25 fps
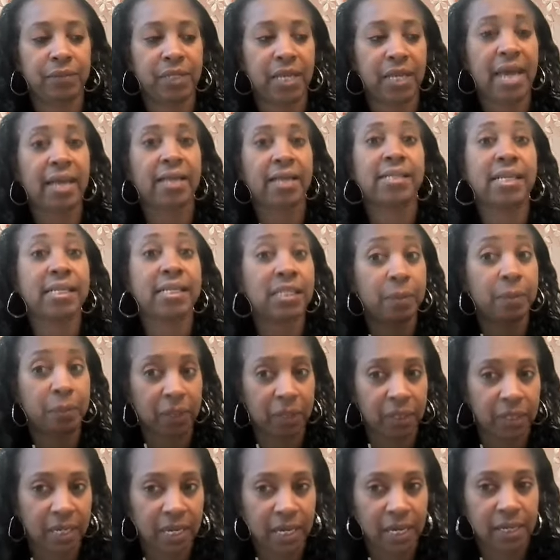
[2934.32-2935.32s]

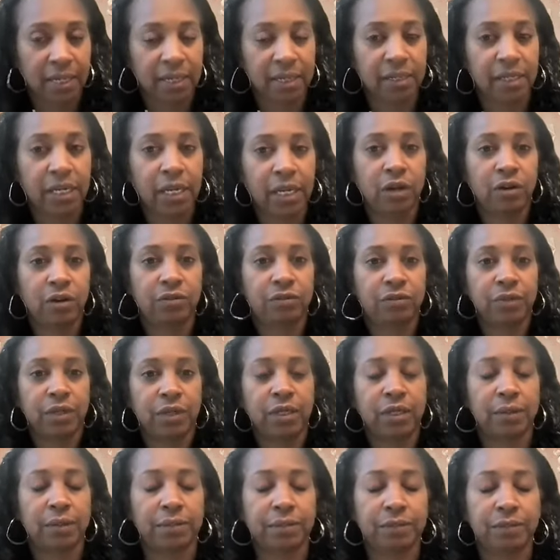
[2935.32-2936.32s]
accessibility,
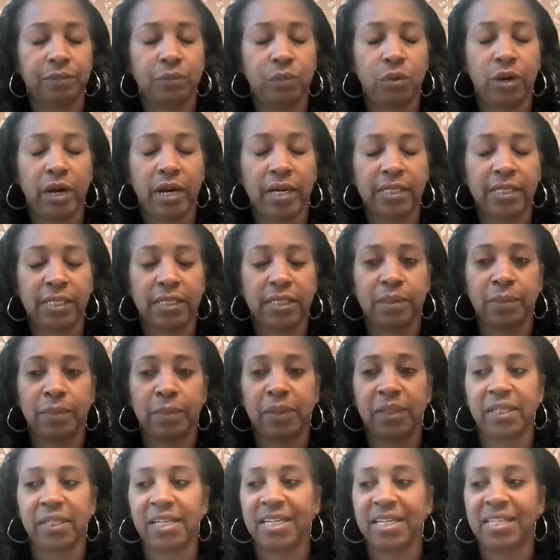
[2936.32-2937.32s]
more
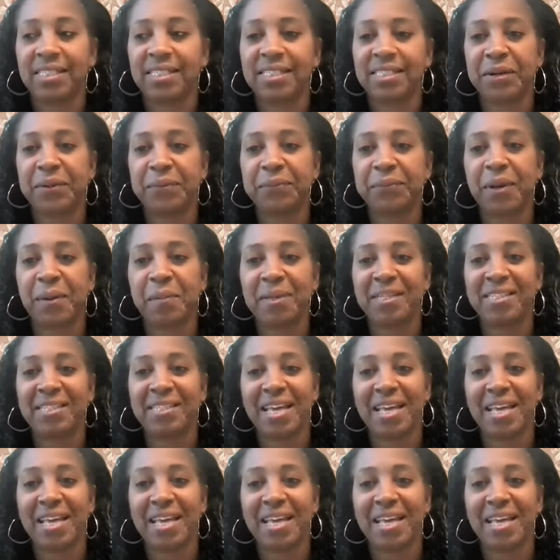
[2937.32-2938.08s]
accessibility. So I'm excited.